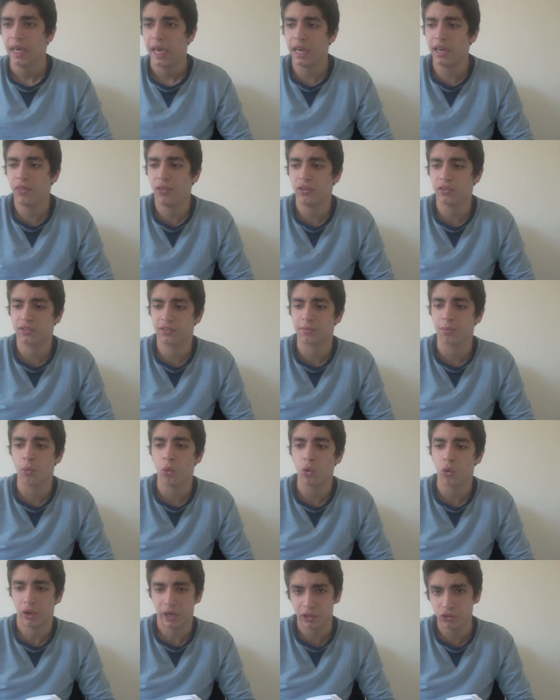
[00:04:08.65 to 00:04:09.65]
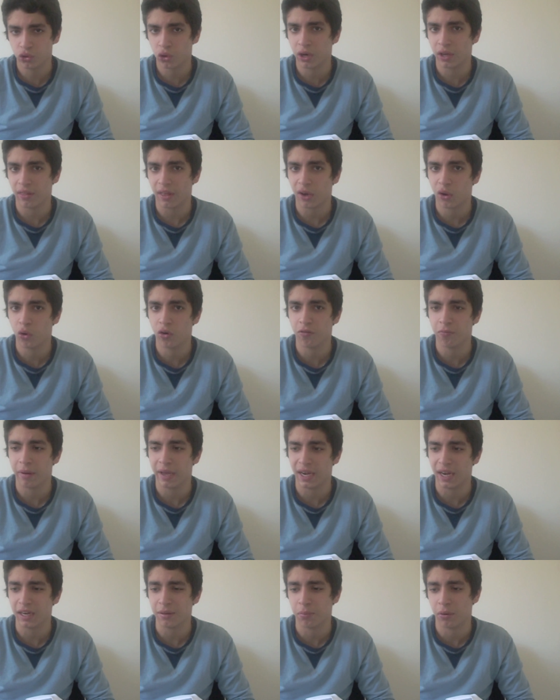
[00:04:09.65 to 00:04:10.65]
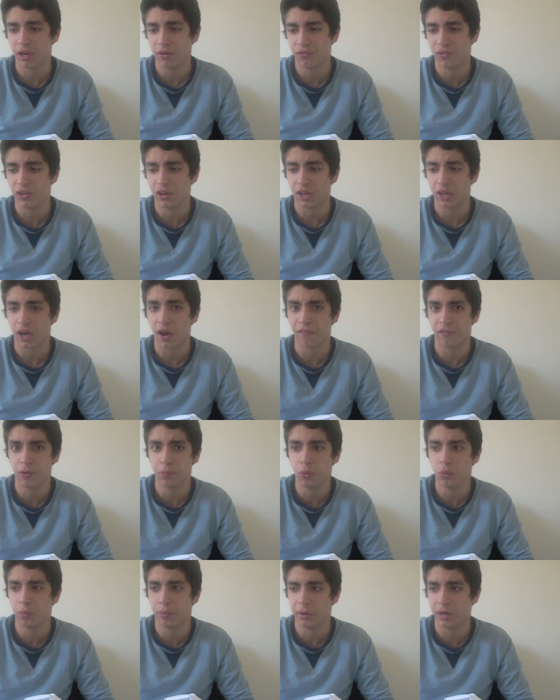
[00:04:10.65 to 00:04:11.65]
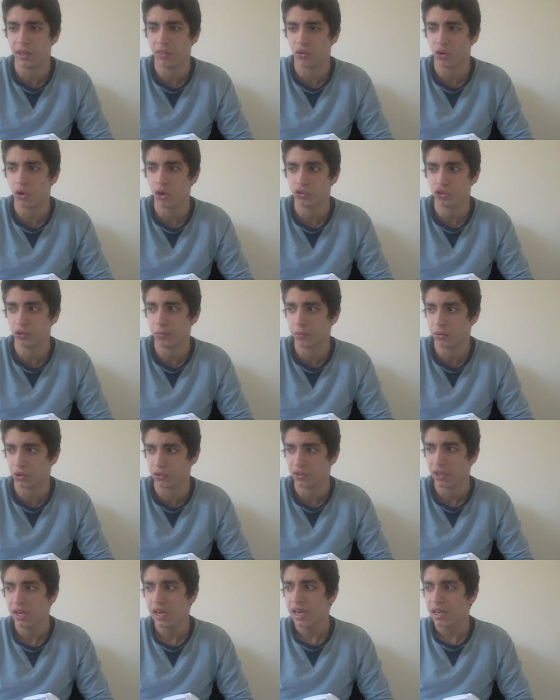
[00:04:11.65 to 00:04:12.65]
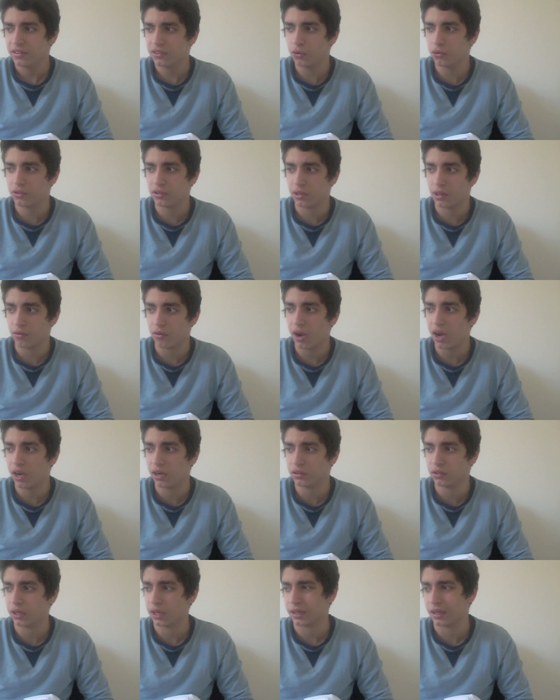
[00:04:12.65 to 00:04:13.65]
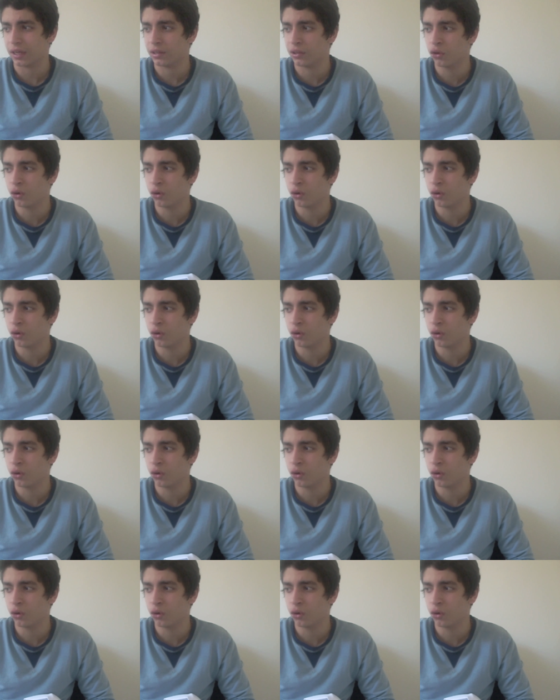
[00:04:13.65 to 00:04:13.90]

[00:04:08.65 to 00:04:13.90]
anything small or intricate that could have made anybody feel uncomfortable beneath the costume, because seriously there are like